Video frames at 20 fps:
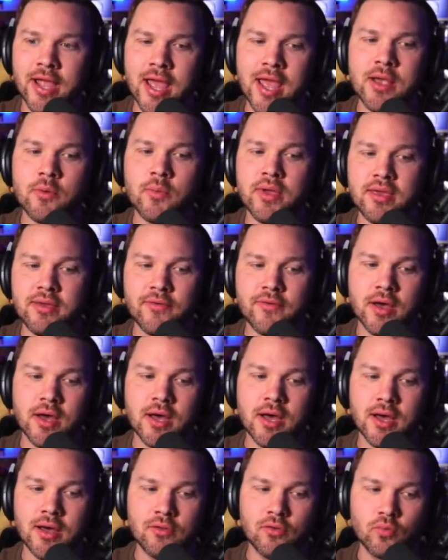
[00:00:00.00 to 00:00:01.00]
"Hey, we've
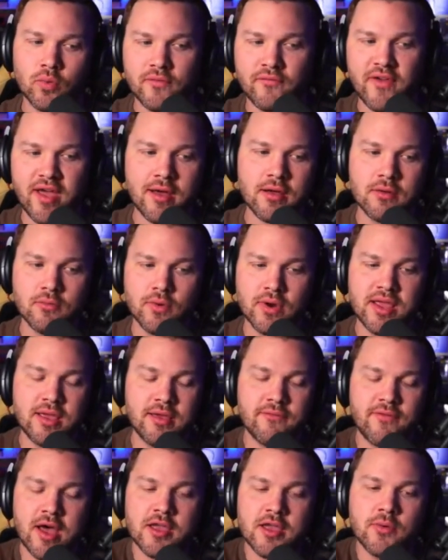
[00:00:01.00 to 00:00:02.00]
uh
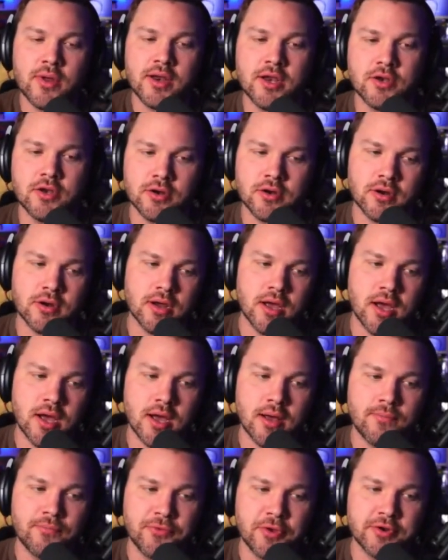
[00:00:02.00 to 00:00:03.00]
reevaluated your uh
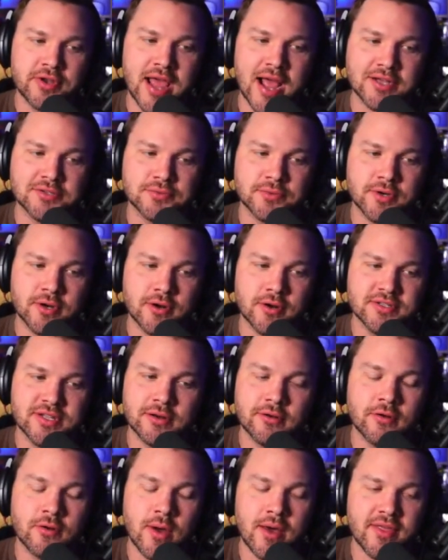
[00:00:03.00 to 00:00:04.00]
your tax returns." I
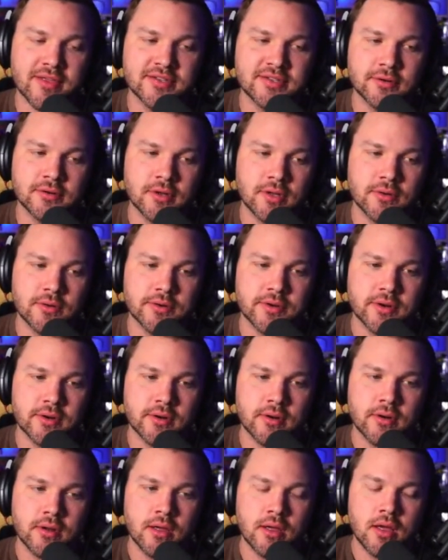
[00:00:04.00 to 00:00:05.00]
don't know why they still call it return.
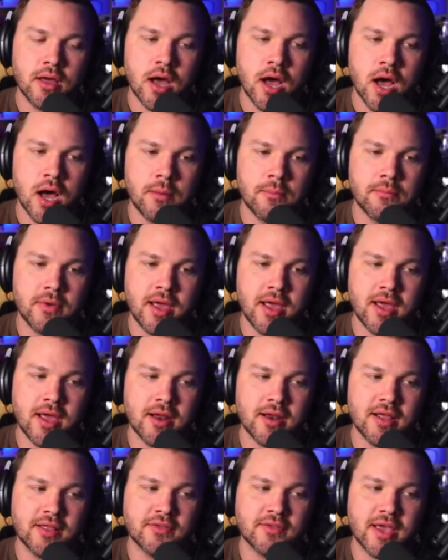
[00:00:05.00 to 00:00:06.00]
Um, and
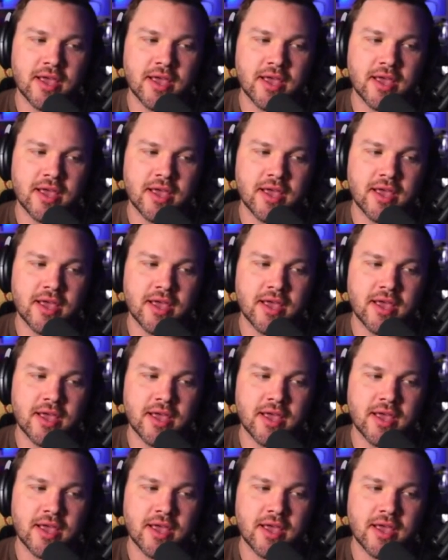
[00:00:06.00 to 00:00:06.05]
it's